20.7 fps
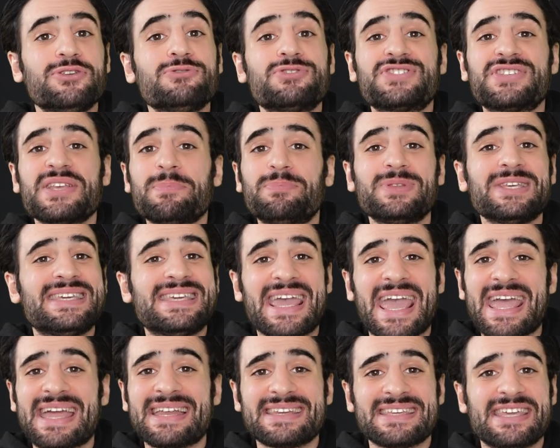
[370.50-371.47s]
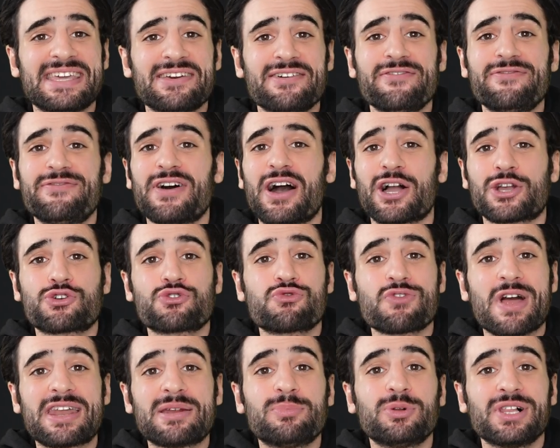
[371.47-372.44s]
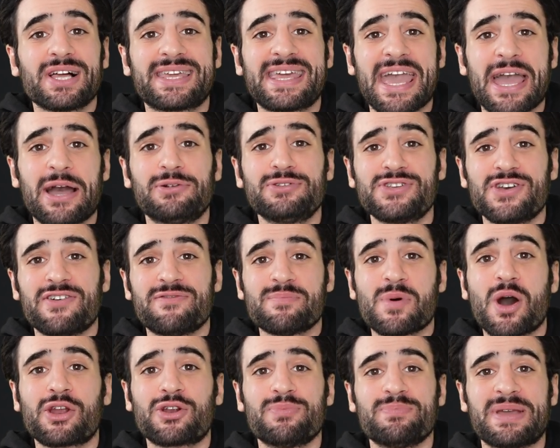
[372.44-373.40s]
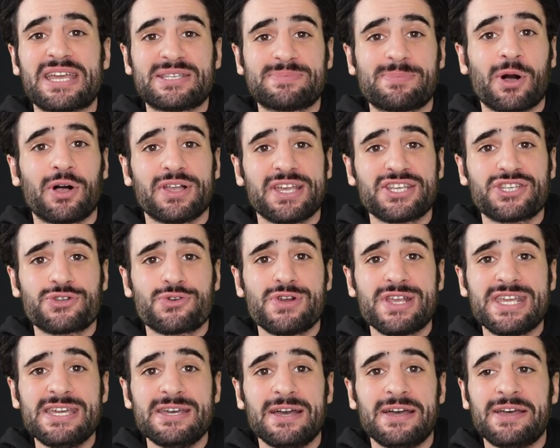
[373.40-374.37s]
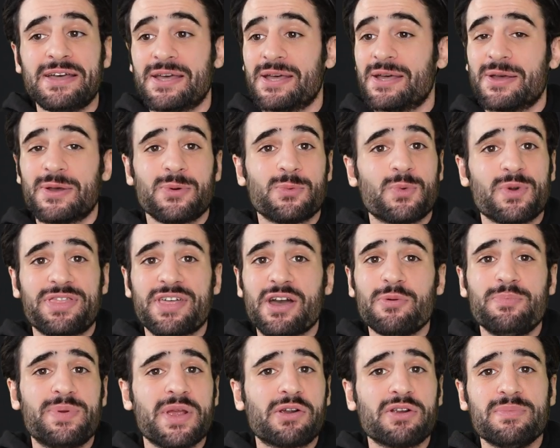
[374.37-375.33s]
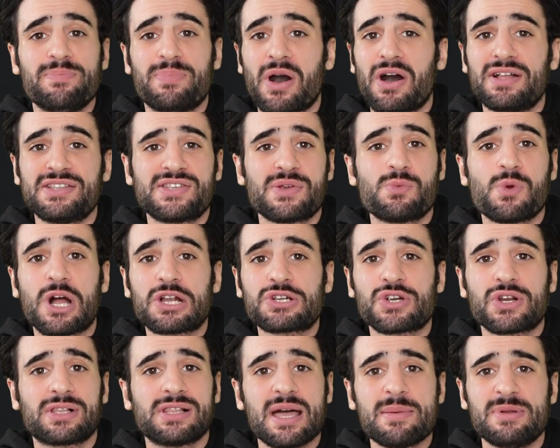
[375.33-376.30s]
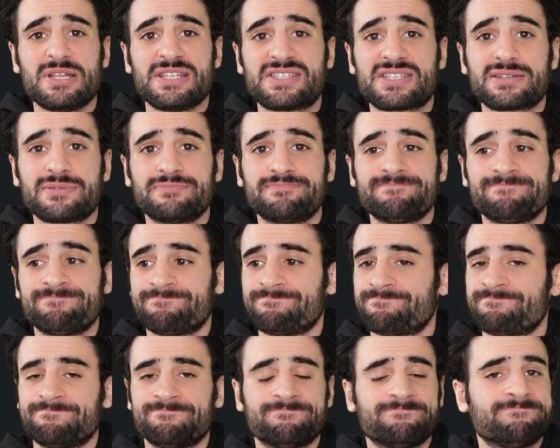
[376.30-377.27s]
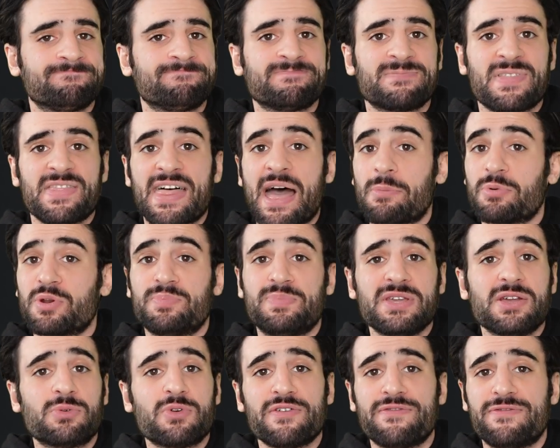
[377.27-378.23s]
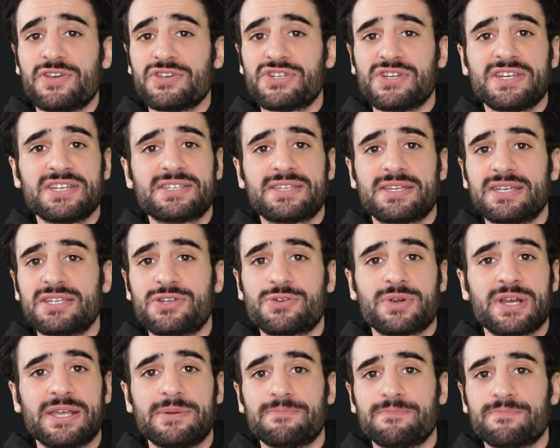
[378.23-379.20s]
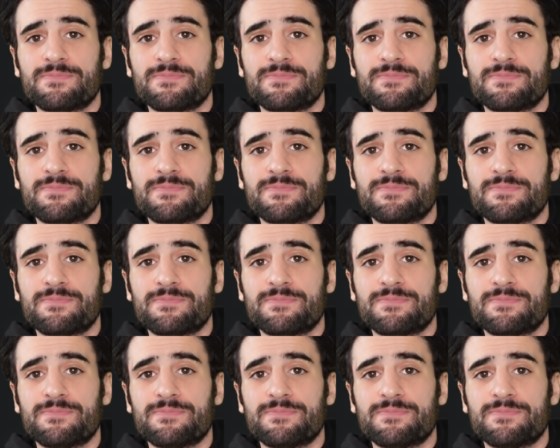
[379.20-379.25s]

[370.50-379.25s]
you simply can't give a credible account of modern baseball history without Barry Bonds and Roger Clemens. That would be a revisionist history.